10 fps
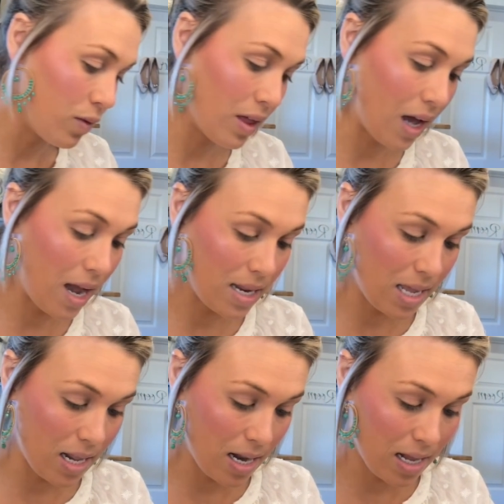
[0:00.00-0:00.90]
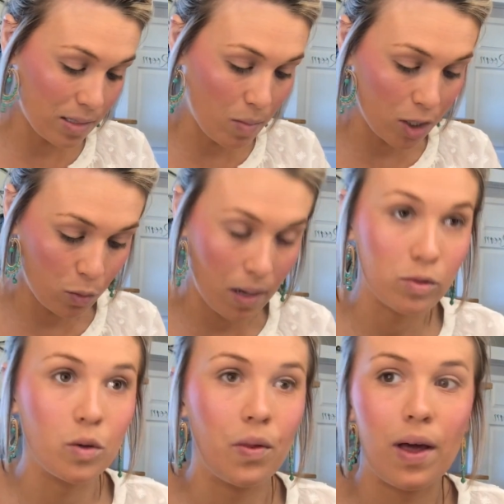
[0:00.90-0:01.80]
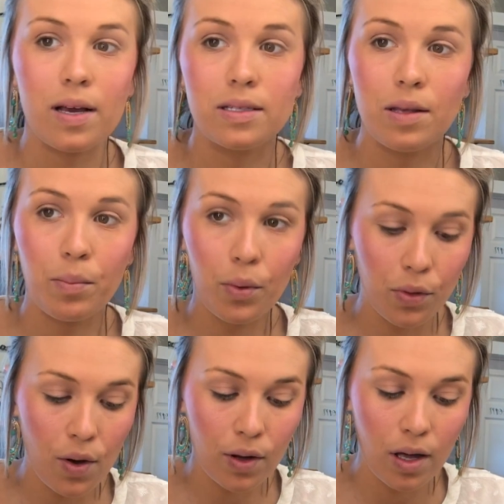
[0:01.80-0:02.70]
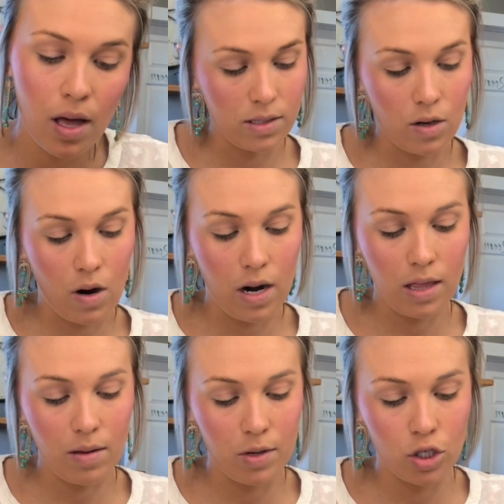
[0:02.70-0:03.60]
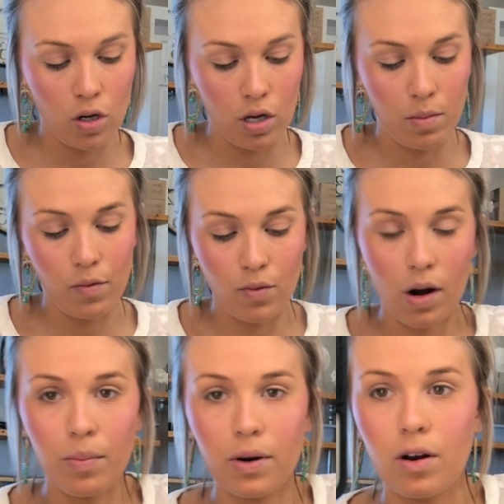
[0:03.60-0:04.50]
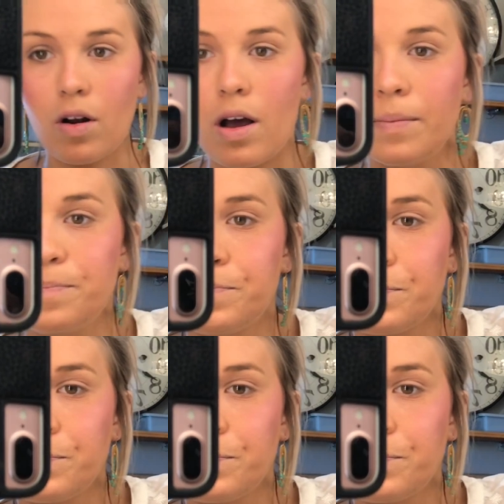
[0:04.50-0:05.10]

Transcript: feel like I need it as much when I'm doing like a simple look. Sorry, let me show you before I put it on.